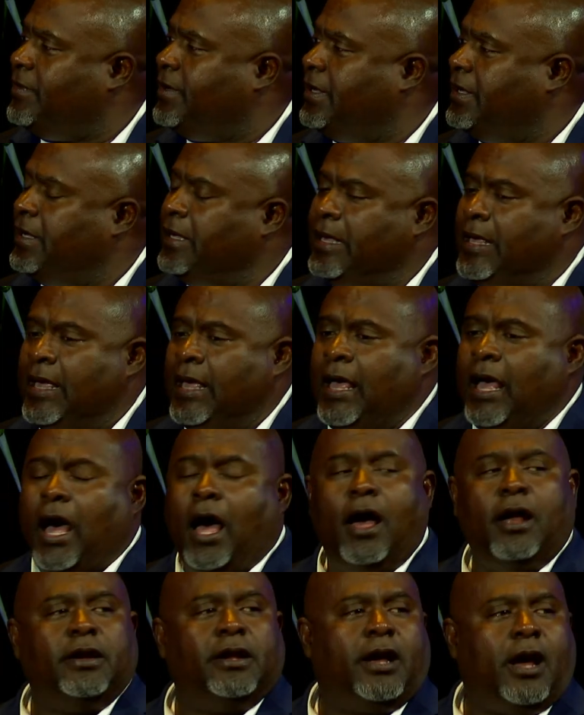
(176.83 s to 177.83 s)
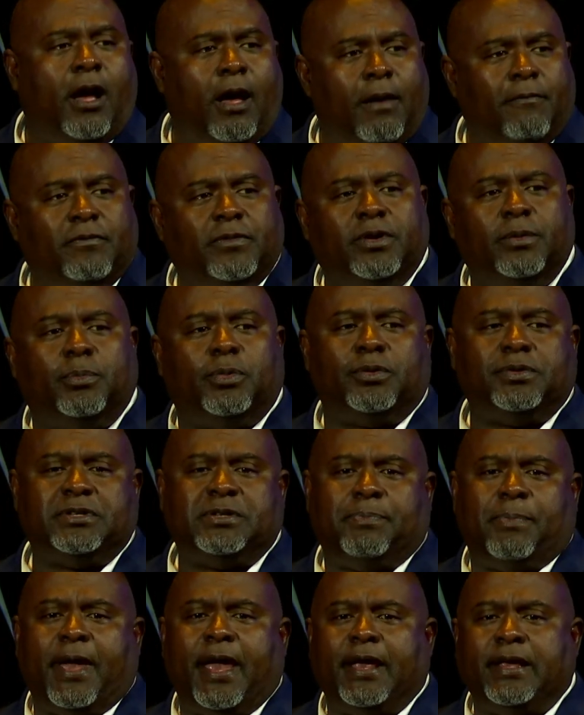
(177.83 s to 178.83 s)
a uncomfortable
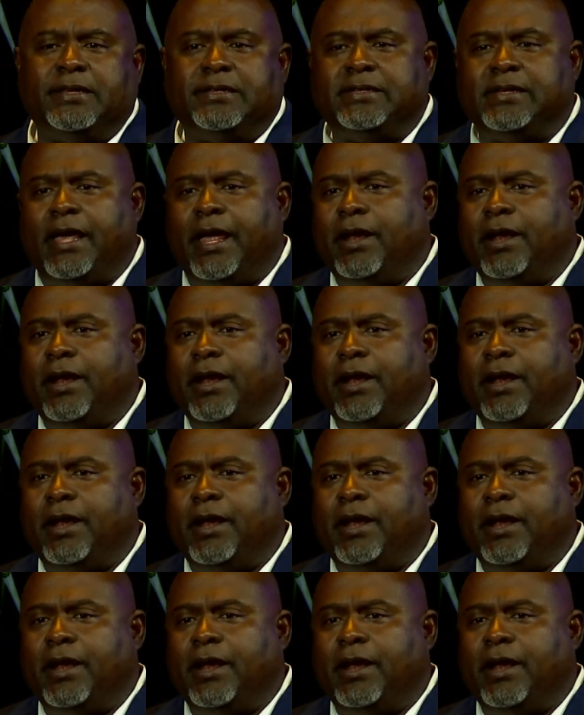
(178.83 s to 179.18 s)
space.